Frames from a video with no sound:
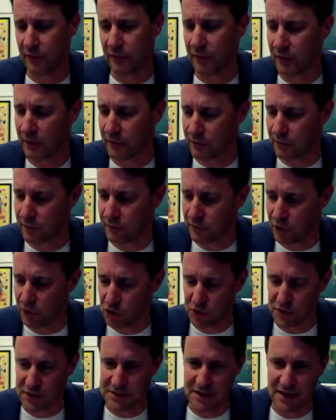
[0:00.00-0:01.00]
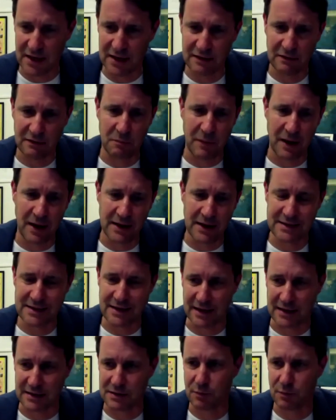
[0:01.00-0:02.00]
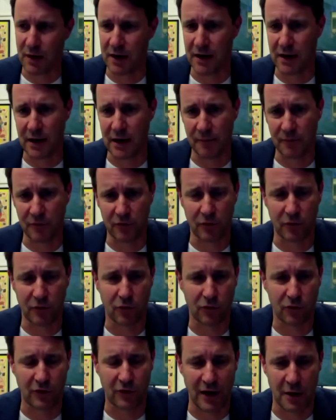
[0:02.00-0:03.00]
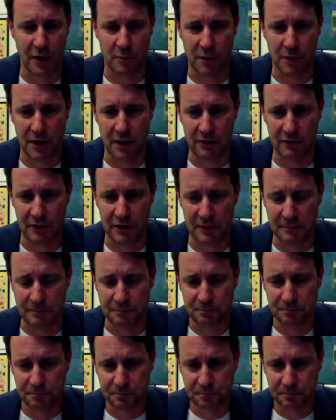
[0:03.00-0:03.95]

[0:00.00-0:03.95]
a decision that makes sense when it comes to sustainability.